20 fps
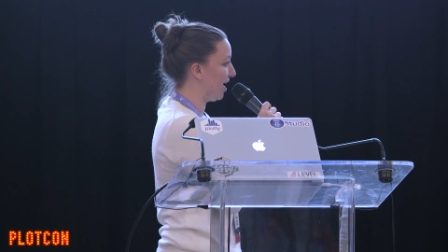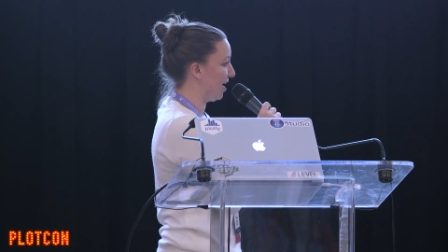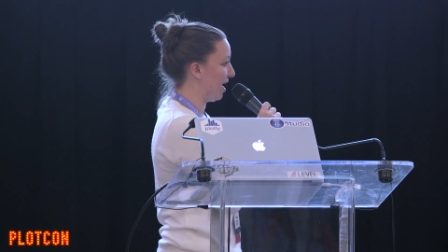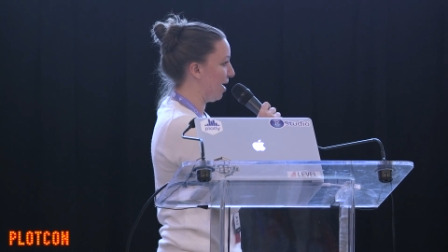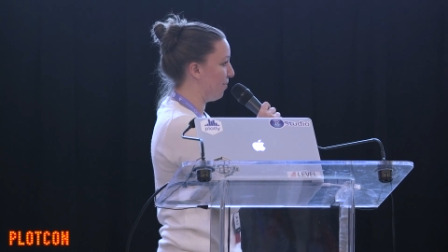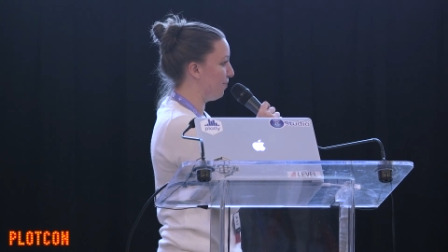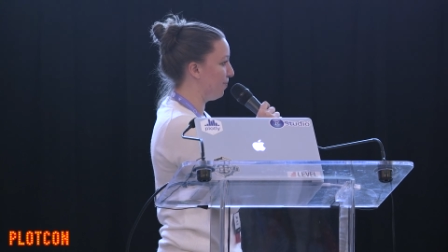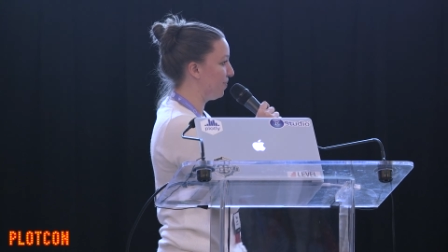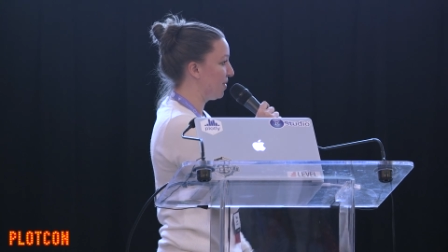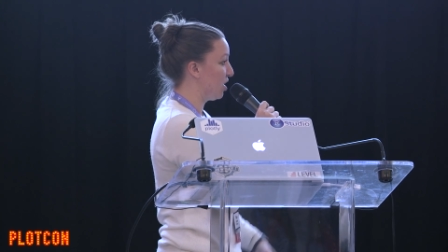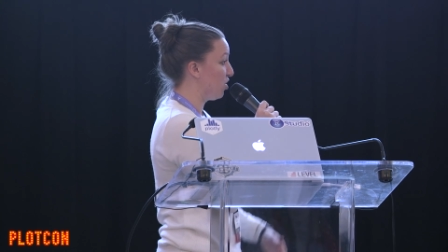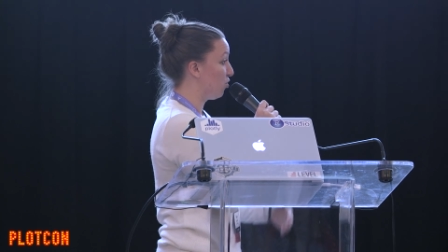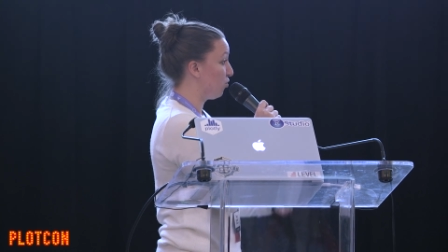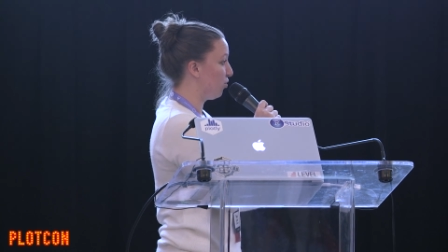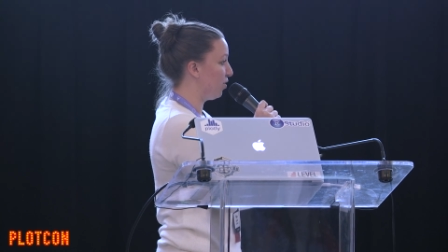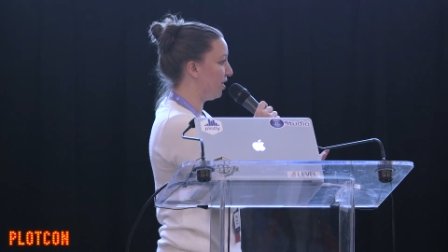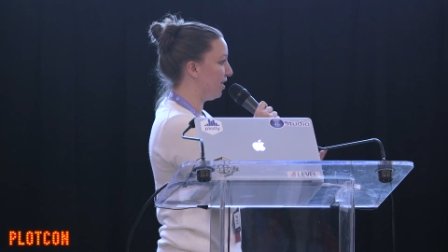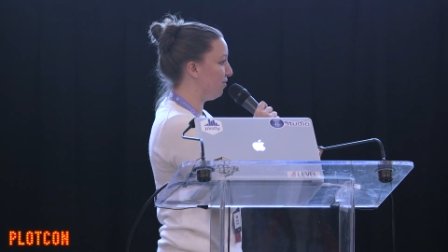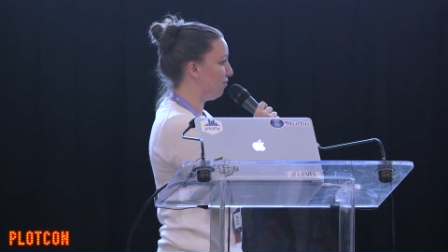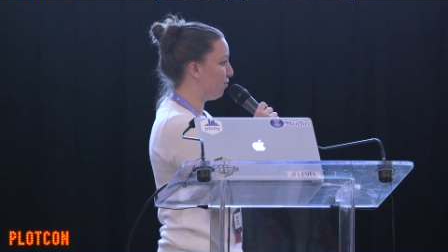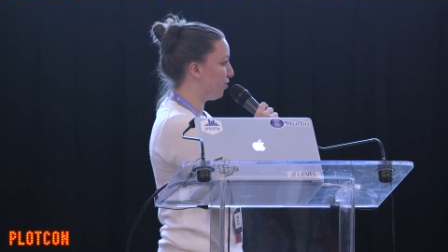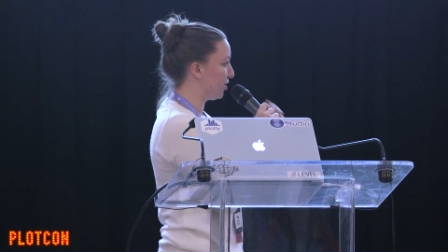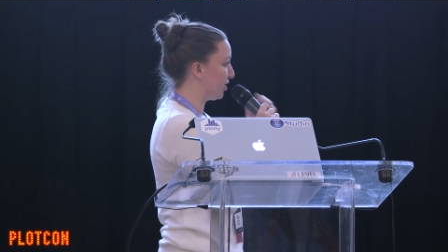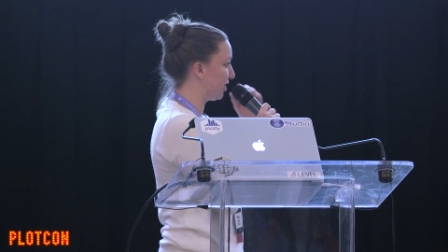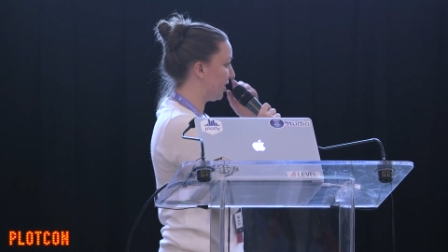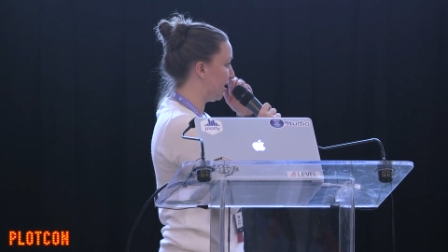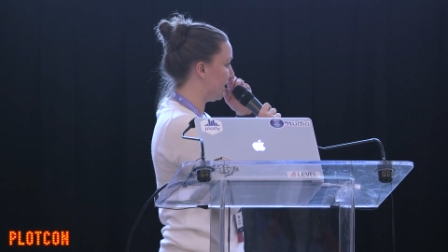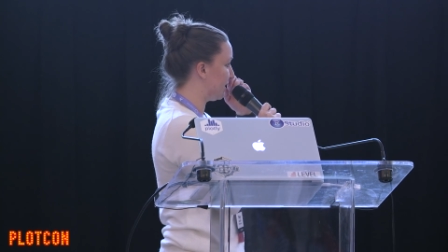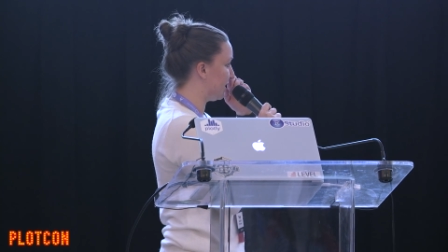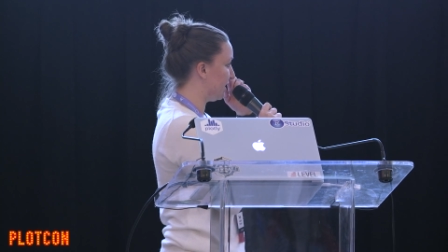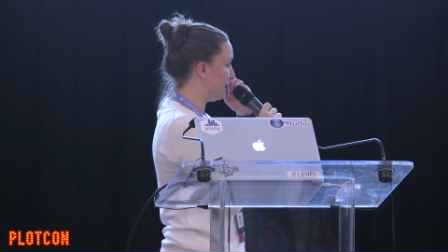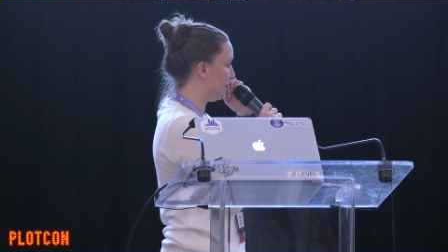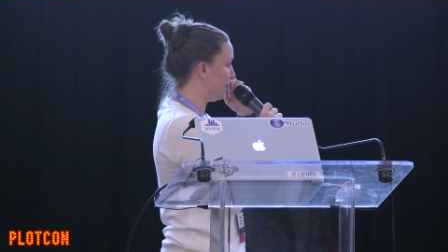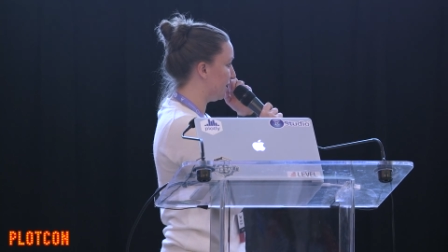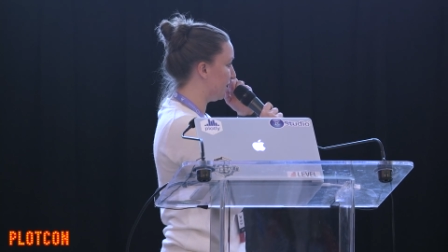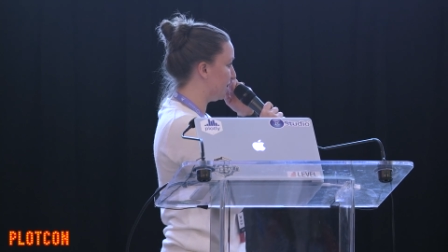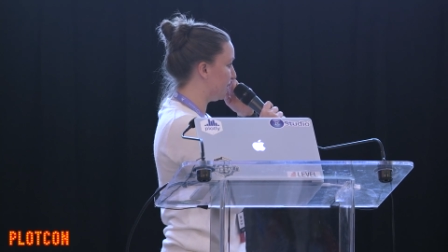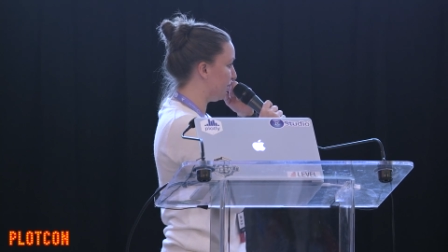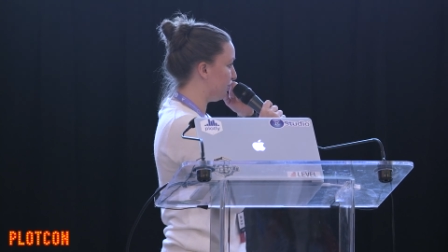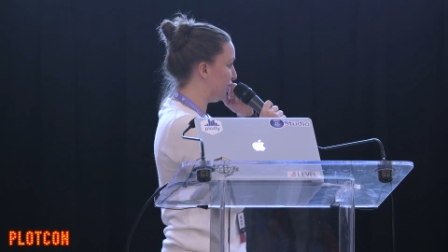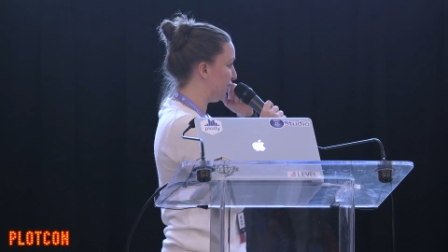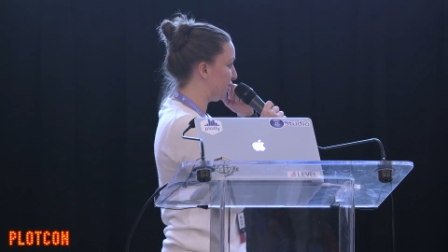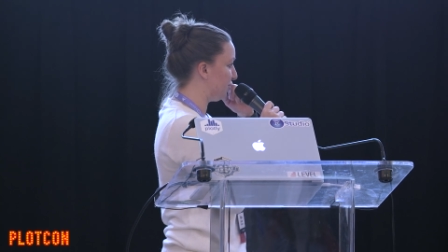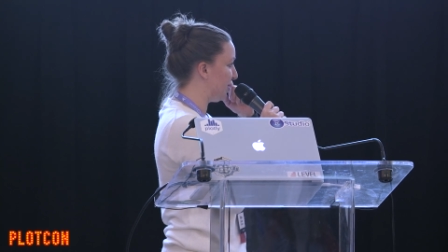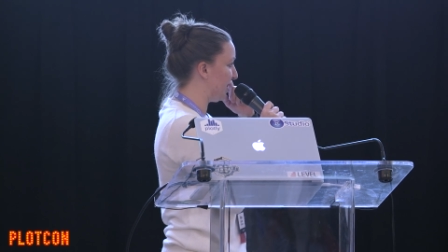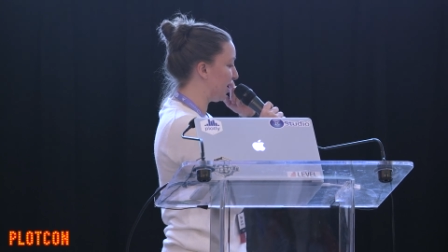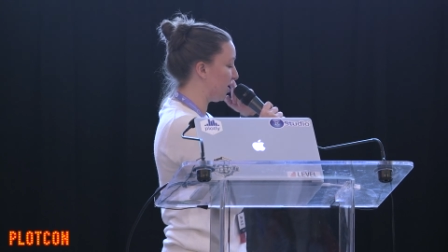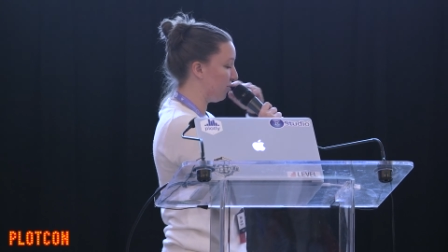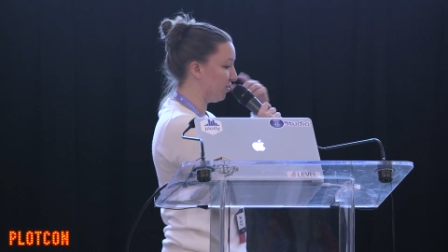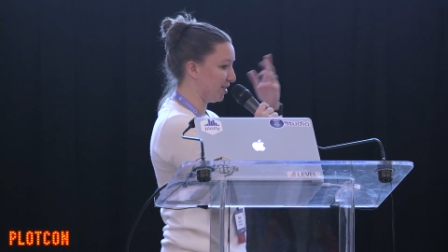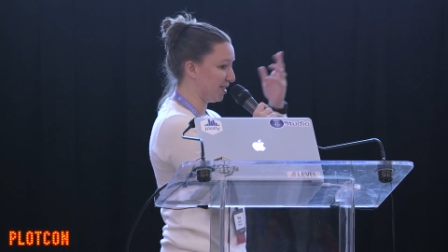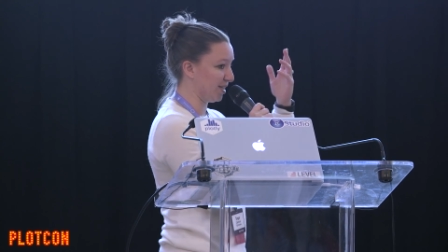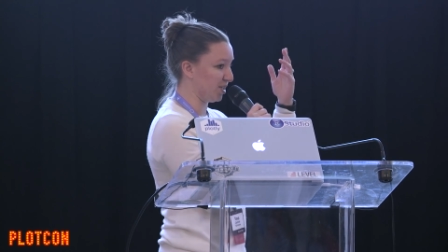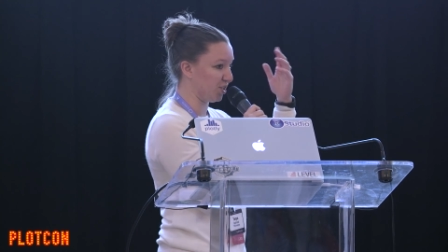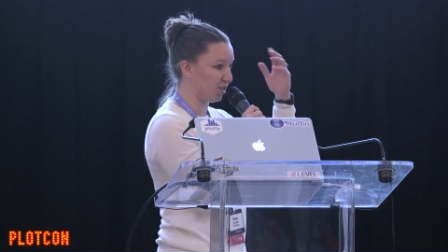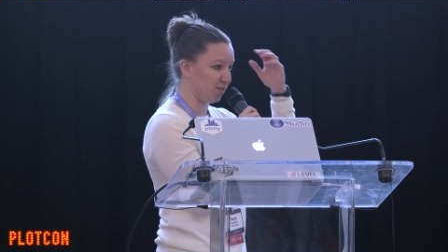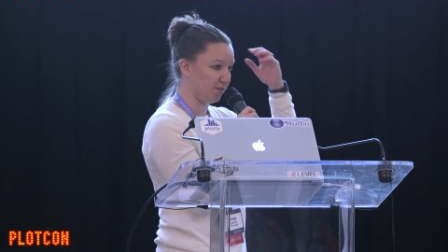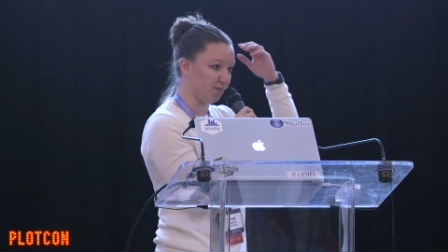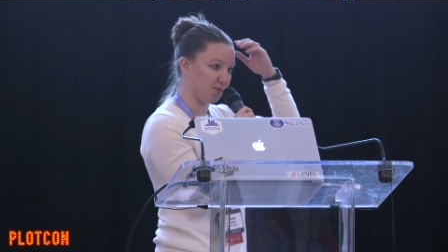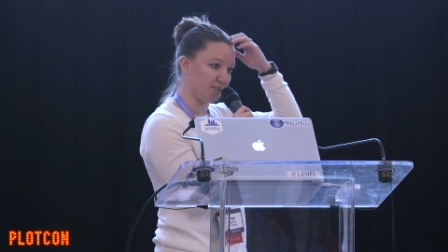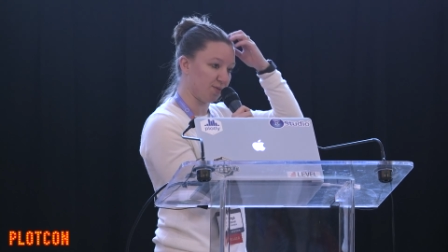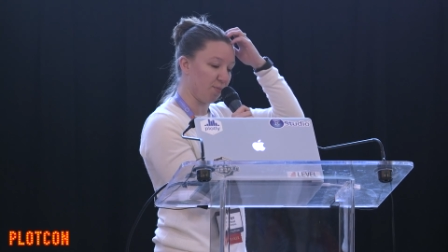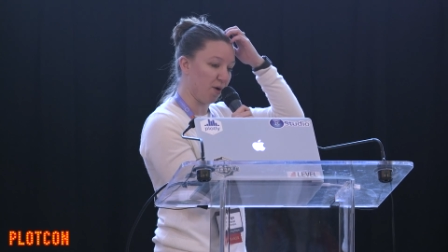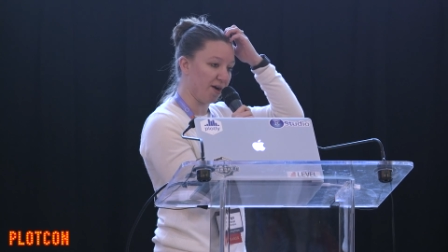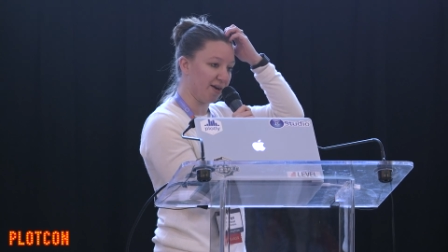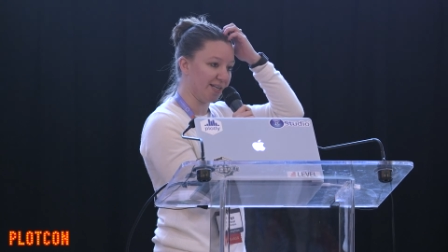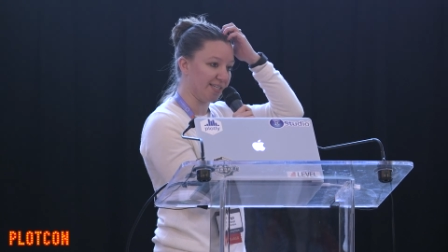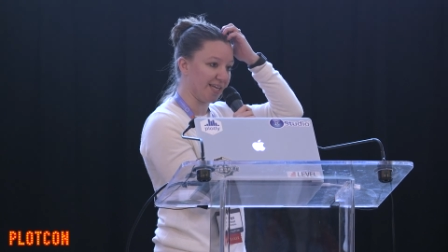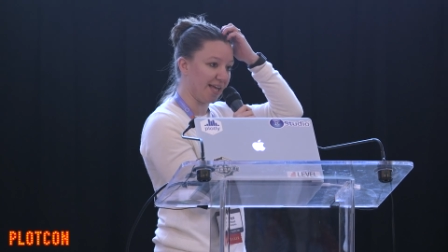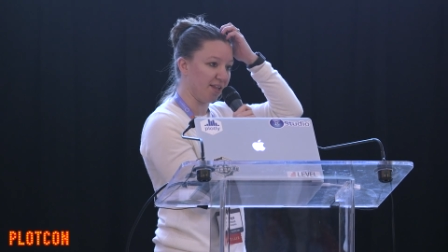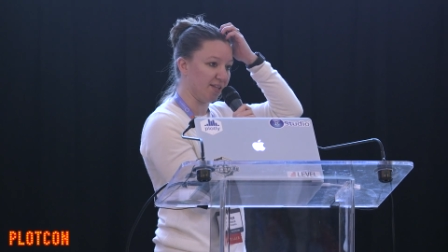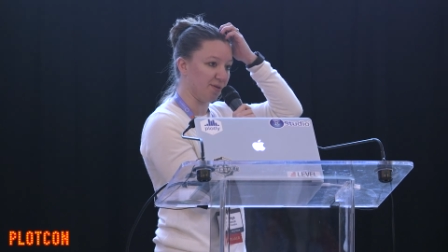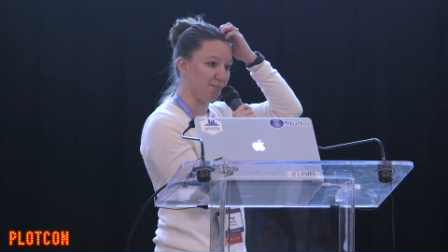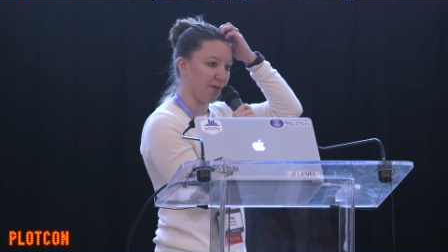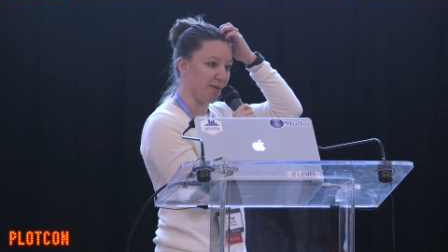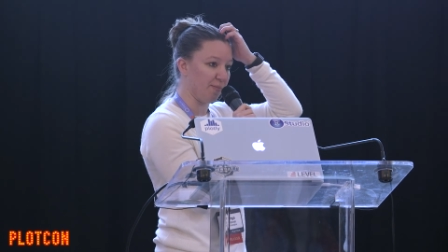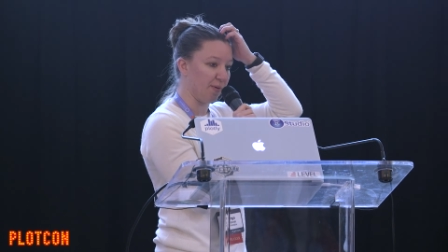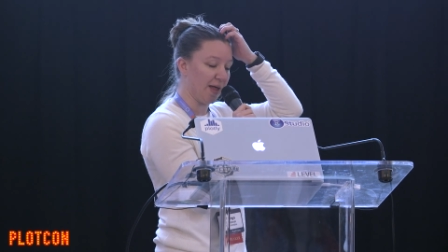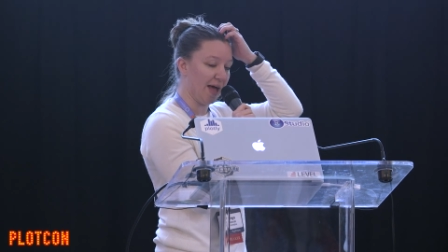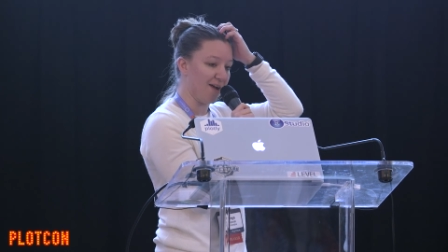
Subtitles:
And I'm really fortunate to be speaking with such smart and talented people.